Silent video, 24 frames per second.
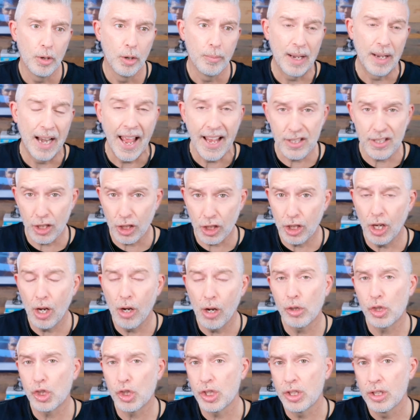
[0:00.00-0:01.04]
But as a
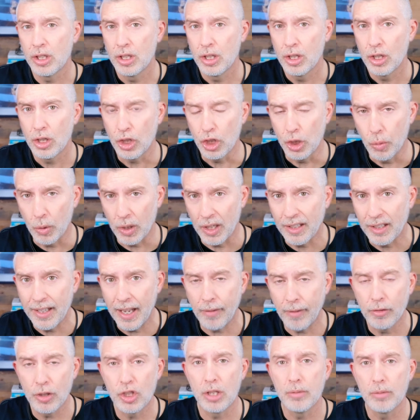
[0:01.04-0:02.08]
coach, you want to
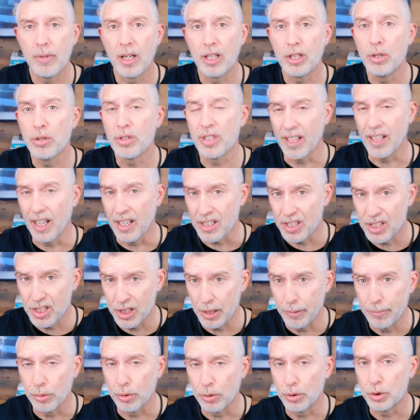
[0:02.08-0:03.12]
leverage it by using a
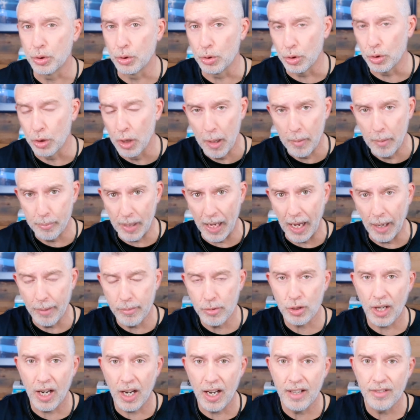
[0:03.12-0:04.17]
simple tool.
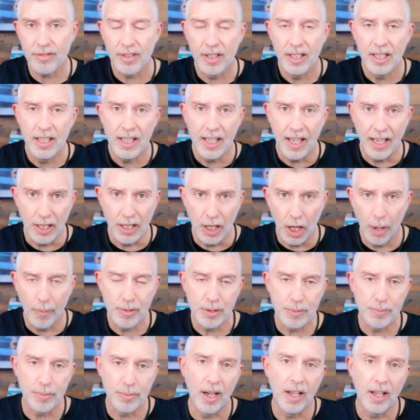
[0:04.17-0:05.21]
Pipedrive and
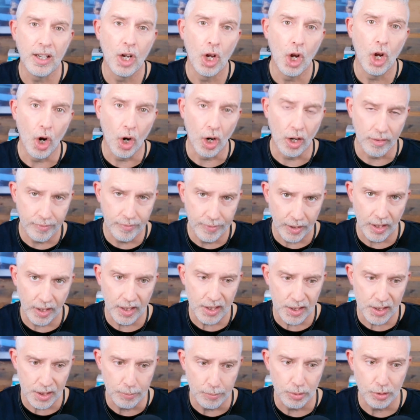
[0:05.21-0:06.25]
HubSpot are very
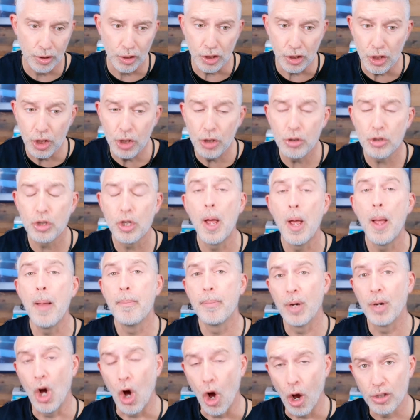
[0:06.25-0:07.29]
simple to use,
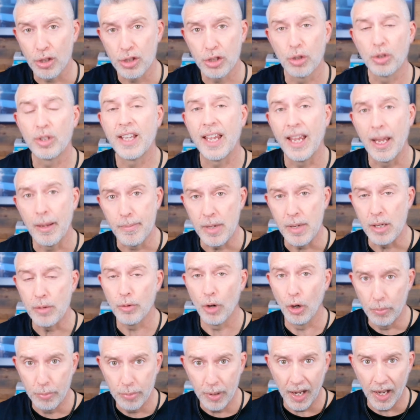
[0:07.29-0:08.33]
but also can be
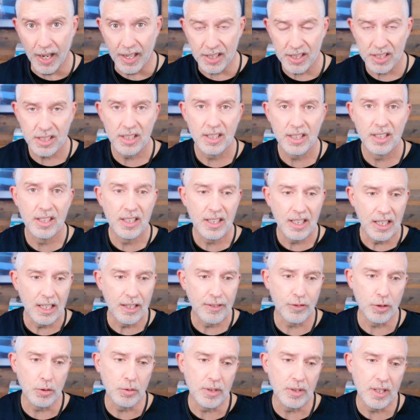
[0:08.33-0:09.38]
robust
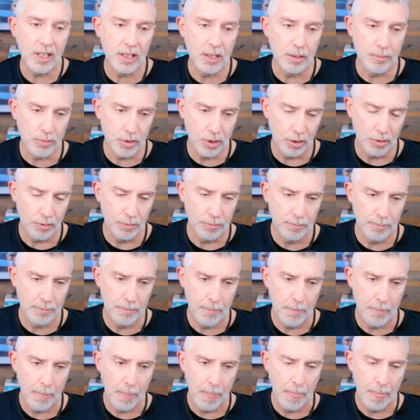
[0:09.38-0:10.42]
if you need them to.
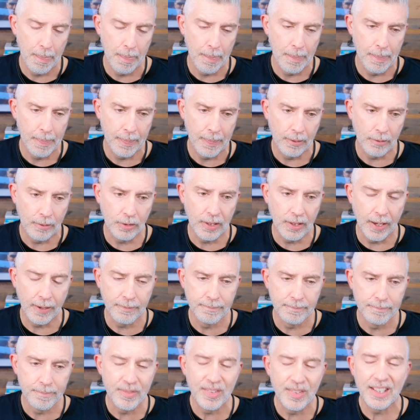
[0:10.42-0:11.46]
Okay?
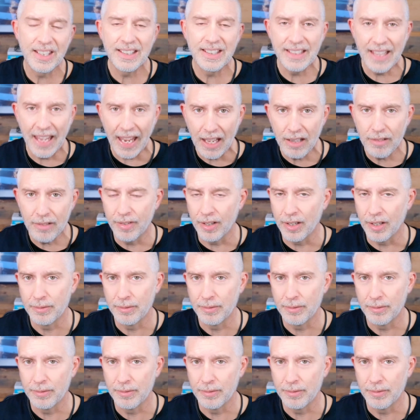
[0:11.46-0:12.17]
Canva.